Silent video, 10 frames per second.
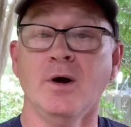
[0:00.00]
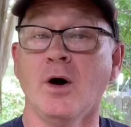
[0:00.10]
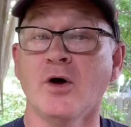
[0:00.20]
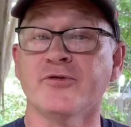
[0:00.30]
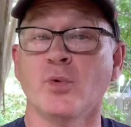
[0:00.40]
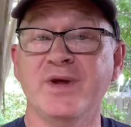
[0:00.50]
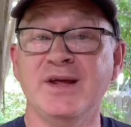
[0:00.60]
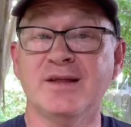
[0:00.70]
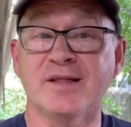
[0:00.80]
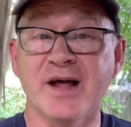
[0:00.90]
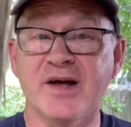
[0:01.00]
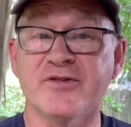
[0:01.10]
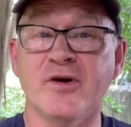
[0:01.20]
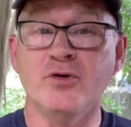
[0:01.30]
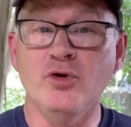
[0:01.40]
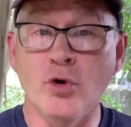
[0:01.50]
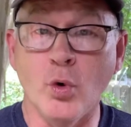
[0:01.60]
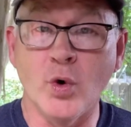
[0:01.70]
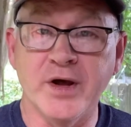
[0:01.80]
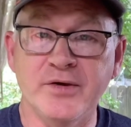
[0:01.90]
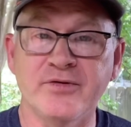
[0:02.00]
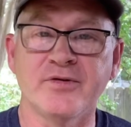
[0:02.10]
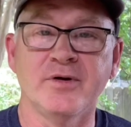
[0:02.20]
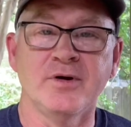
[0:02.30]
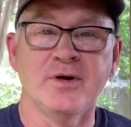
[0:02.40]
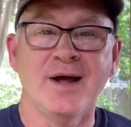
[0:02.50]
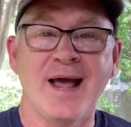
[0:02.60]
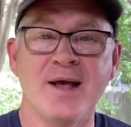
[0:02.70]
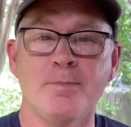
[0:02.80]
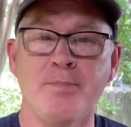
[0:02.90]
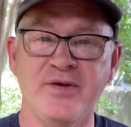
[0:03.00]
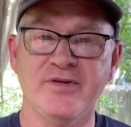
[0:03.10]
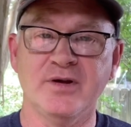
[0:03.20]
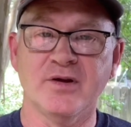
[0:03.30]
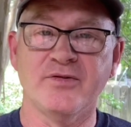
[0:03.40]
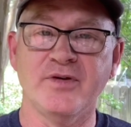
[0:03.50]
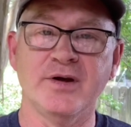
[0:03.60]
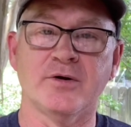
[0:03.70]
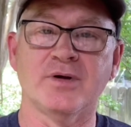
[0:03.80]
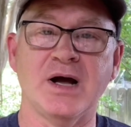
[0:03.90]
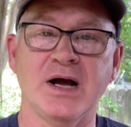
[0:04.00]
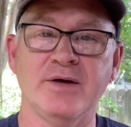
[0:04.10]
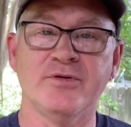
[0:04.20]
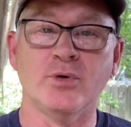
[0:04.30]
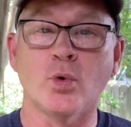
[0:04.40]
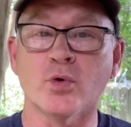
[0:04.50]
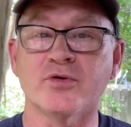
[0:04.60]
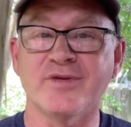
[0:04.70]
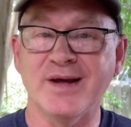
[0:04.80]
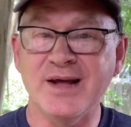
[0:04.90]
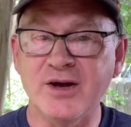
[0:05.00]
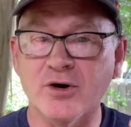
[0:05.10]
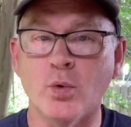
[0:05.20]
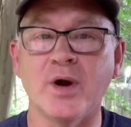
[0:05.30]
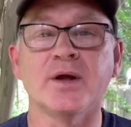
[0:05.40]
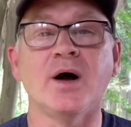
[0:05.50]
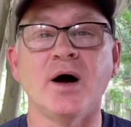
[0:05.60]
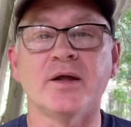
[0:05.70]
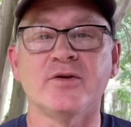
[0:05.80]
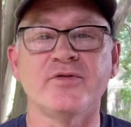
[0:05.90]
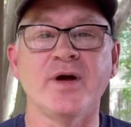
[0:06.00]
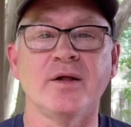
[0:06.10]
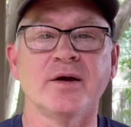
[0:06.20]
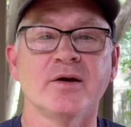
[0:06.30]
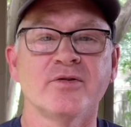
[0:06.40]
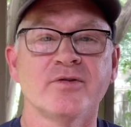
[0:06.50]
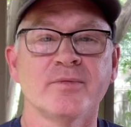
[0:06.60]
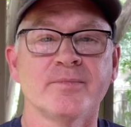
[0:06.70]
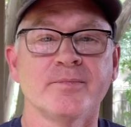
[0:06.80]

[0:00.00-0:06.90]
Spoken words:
Also, we need less noise and busyness in our lives in order to hear what God is telling us.